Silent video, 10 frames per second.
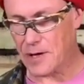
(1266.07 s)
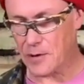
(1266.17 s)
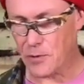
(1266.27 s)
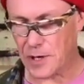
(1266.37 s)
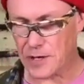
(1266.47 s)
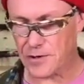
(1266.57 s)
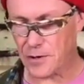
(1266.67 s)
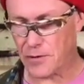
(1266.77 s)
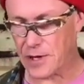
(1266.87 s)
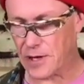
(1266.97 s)
We could do
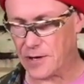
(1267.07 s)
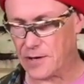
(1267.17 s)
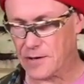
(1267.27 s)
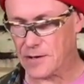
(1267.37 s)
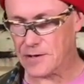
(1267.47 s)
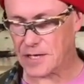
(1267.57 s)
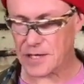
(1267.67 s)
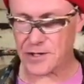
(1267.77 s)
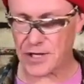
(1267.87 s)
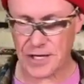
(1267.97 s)
with a
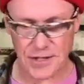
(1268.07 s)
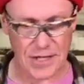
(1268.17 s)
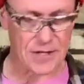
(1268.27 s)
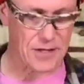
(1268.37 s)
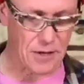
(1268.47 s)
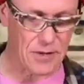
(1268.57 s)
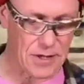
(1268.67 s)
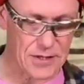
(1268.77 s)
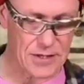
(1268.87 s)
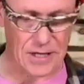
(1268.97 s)
second chain set to go with our
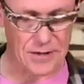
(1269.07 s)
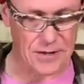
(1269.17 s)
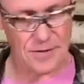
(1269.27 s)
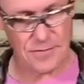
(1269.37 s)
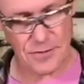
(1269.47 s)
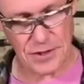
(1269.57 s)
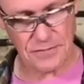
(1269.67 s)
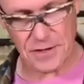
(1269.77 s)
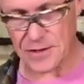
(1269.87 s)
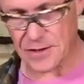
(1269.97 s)
second
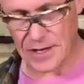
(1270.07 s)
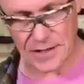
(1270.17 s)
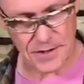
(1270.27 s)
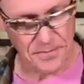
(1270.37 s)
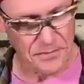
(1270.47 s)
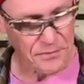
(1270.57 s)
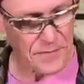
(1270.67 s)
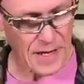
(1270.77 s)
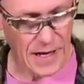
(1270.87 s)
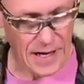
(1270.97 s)
shifters and things,
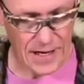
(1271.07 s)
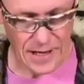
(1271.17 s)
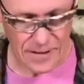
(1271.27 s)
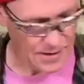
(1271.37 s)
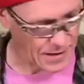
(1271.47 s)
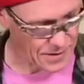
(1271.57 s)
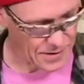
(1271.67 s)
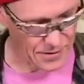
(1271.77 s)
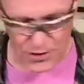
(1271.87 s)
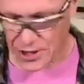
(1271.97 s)
and
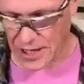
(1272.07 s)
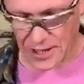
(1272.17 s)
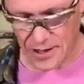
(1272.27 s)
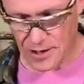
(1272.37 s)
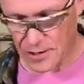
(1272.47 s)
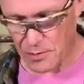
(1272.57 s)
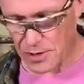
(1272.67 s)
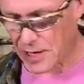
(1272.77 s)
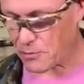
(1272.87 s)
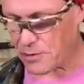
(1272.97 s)
another chain. But
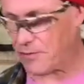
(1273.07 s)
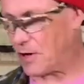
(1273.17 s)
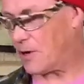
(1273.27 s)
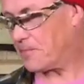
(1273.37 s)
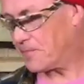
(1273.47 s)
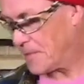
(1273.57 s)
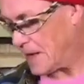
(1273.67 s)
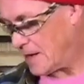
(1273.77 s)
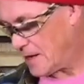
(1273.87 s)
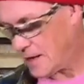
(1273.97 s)
yeah, we've got
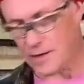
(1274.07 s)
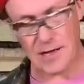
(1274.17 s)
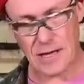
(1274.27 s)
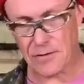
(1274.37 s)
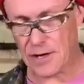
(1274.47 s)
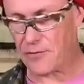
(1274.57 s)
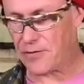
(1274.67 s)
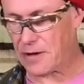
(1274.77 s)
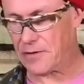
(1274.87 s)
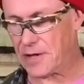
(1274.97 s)
near enough
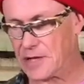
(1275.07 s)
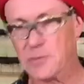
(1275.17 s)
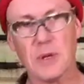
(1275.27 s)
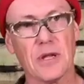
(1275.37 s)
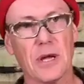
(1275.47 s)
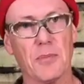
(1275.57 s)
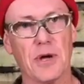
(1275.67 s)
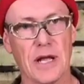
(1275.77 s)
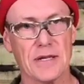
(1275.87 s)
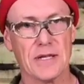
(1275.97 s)
everything to build up an
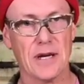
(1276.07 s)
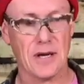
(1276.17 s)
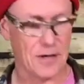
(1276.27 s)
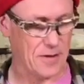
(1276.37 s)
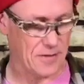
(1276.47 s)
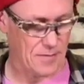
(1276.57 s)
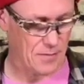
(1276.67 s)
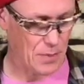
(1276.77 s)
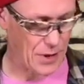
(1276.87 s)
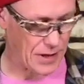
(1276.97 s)
XTR
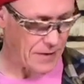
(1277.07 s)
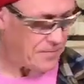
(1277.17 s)
bike.